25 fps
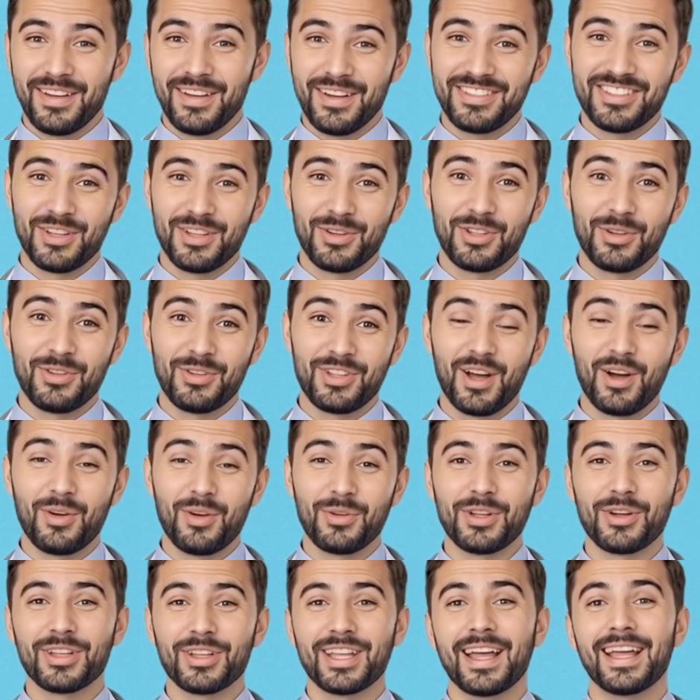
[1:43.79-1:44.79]
so you know
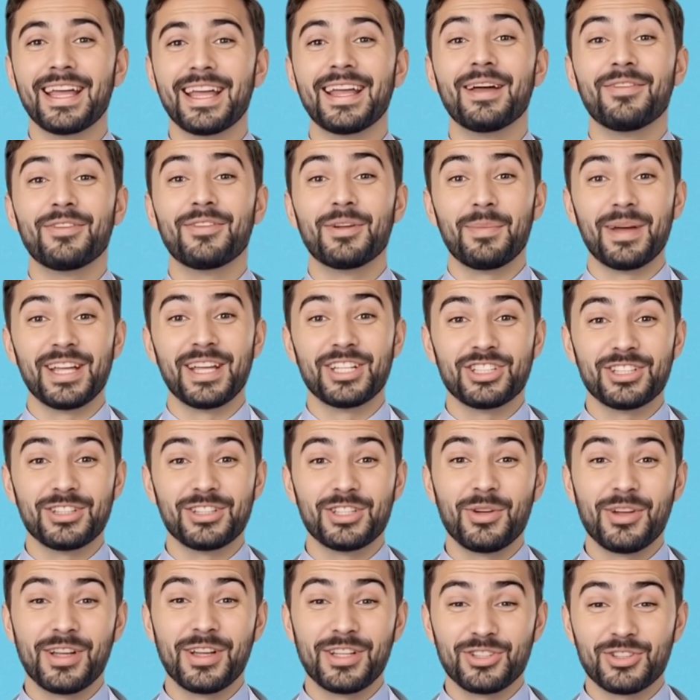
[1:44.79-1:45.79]
you're getting information
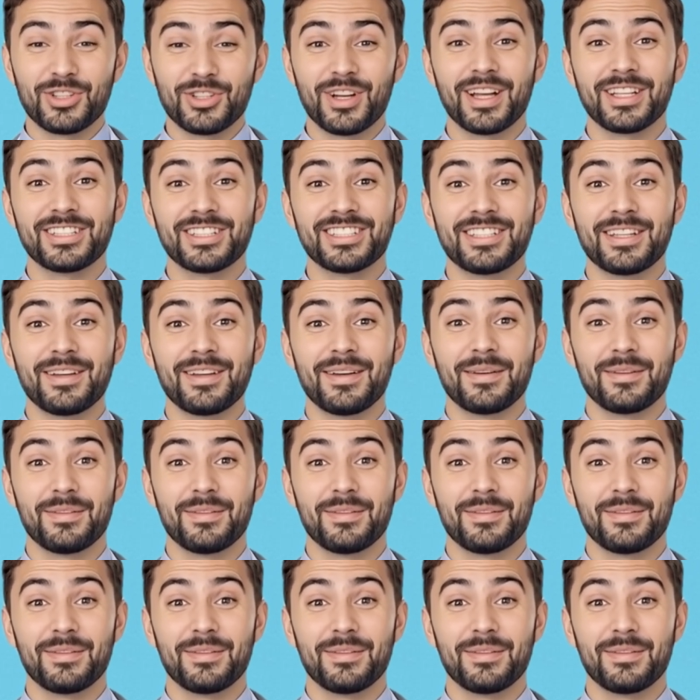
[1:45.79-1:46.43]
you can trust.